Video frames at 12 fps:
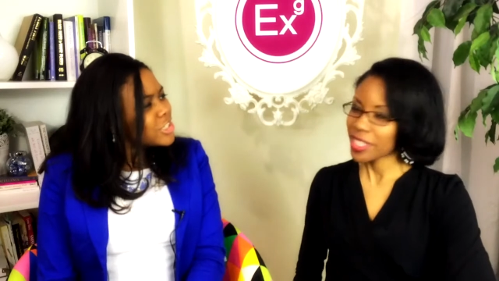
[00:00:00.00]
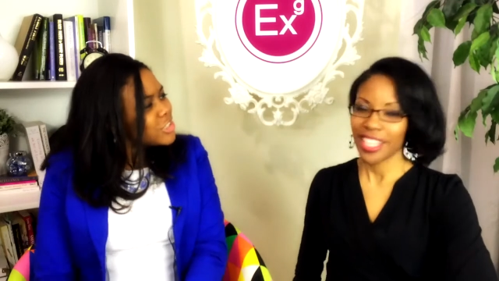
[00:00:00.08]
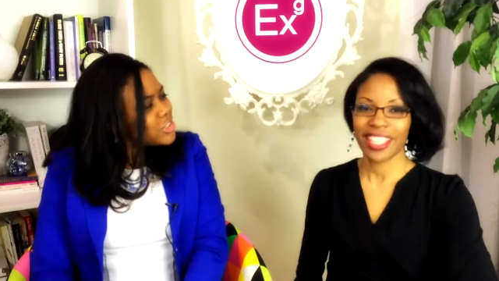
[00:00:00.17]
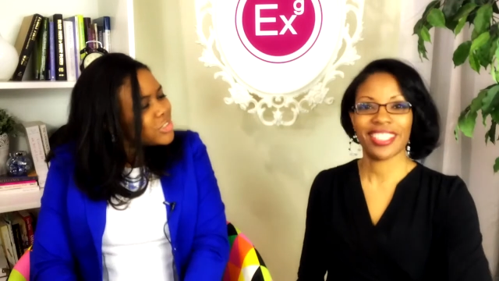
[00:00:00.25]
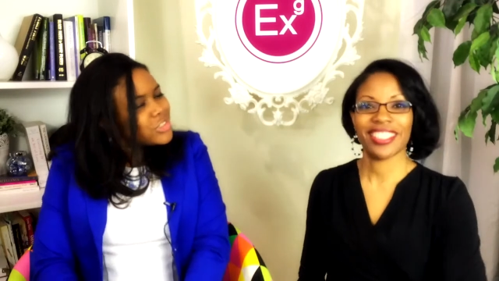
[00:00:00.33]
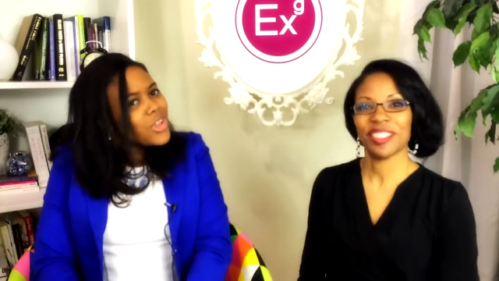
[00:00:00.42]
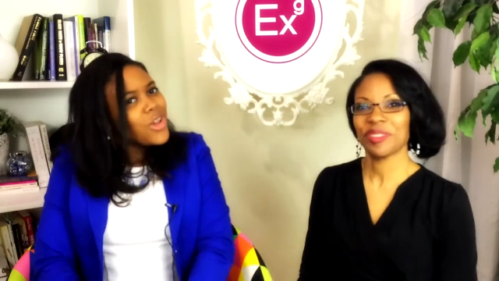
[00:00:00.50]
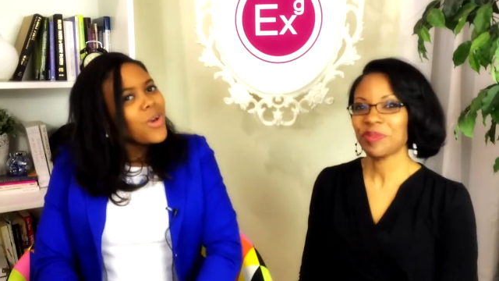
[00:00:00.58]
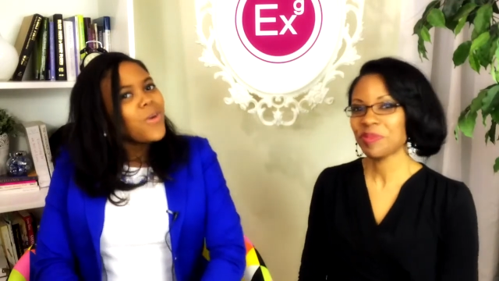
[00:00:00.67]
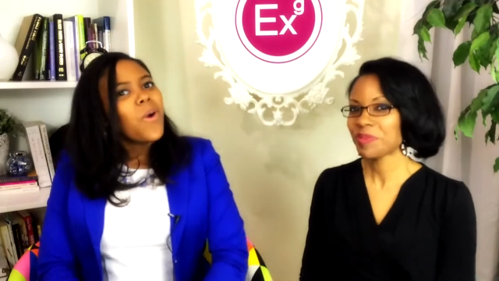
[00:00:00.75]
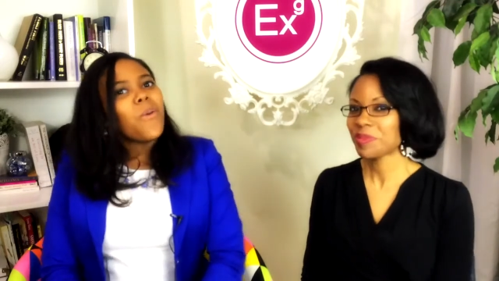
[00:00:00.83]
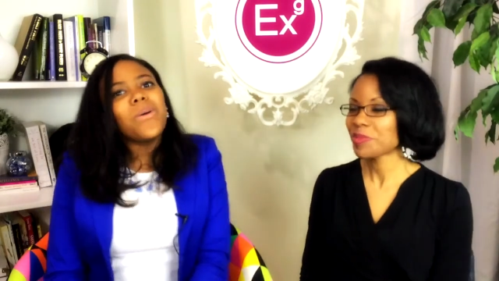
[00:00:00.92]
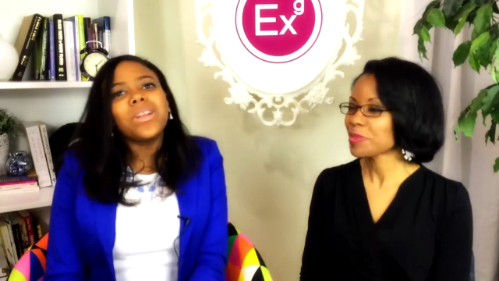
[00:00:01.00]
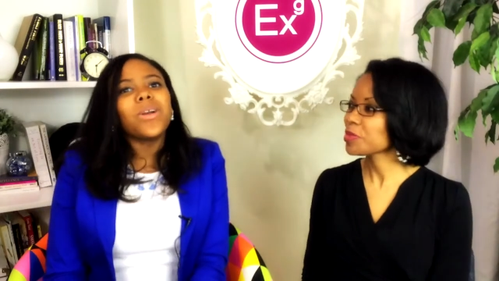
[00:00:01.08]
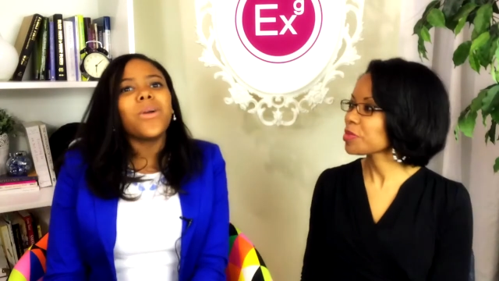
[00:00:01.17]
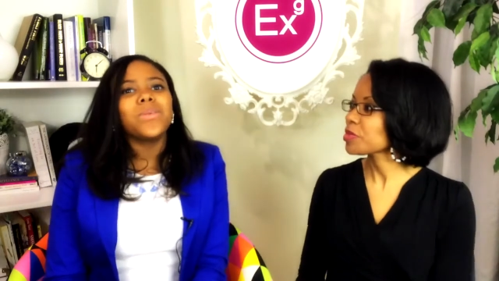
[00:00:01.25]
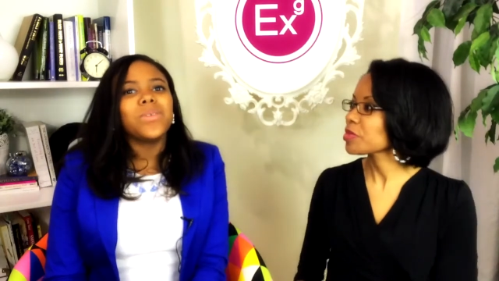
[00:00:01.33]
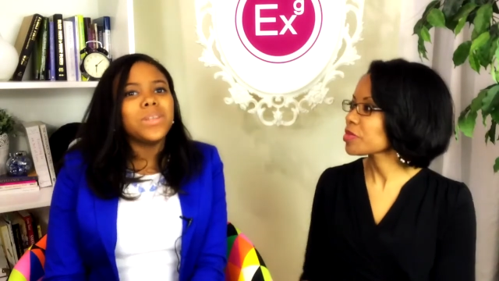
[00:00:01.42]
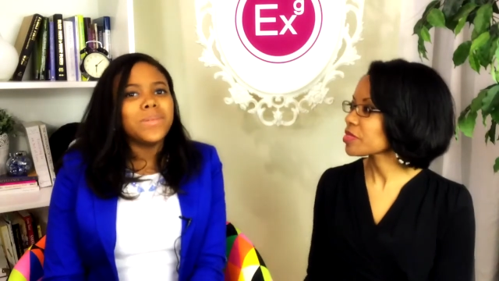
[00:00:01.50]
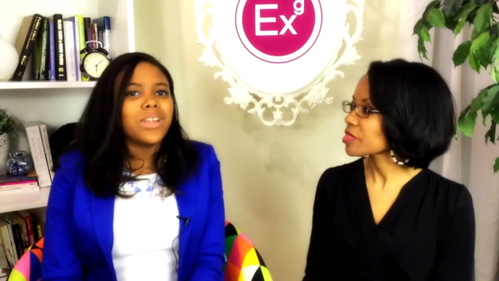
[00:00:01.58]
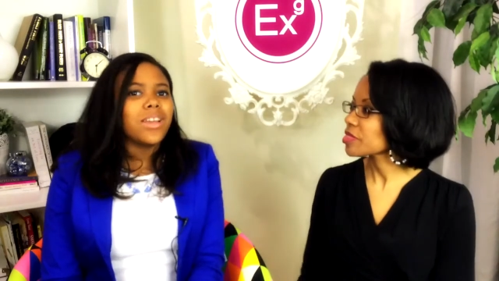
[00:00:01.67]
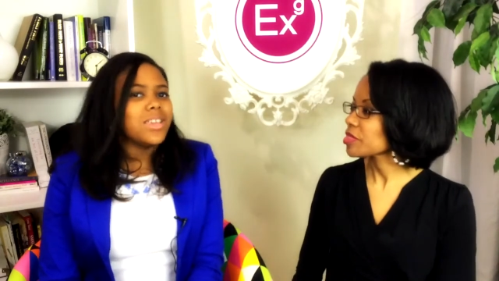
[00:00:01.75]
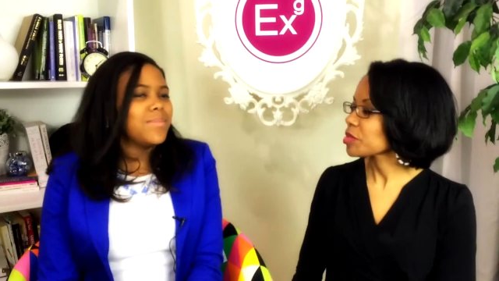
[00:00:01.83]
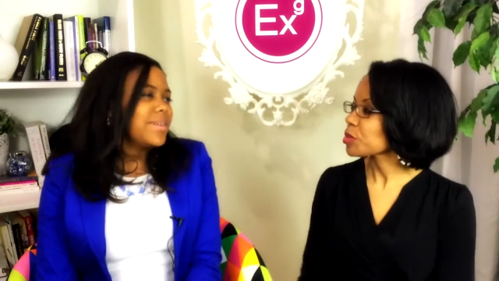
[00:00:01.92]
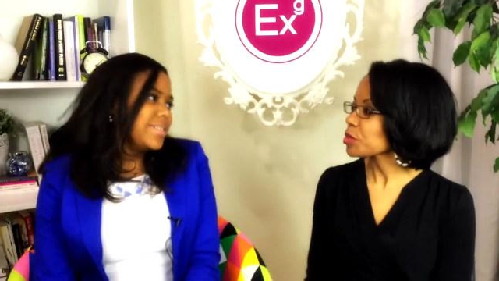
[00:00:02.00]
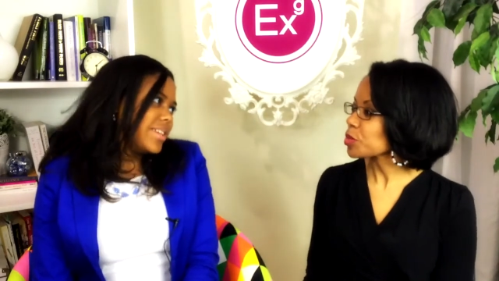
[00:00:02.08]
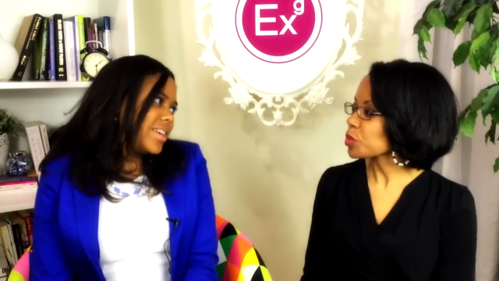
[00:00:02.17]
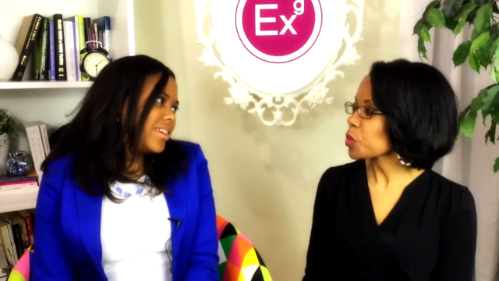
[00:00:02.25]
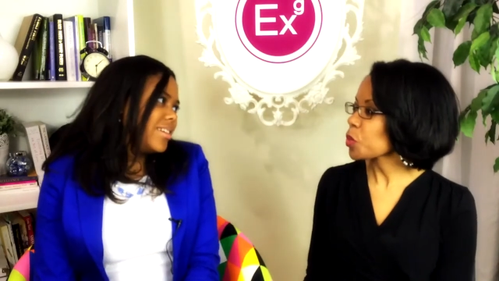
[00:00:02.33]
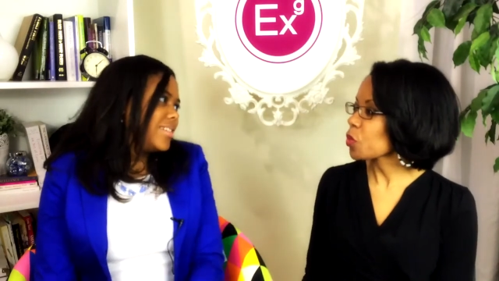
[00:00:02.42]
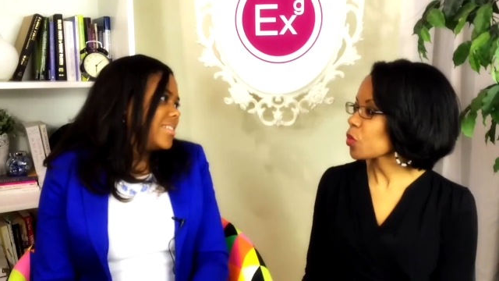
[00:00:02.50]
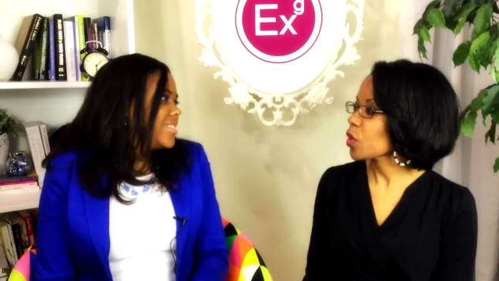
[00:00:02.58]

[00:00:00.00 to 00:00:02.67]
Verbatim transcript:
Speaker 1: again. So, what are we going to be talking about today?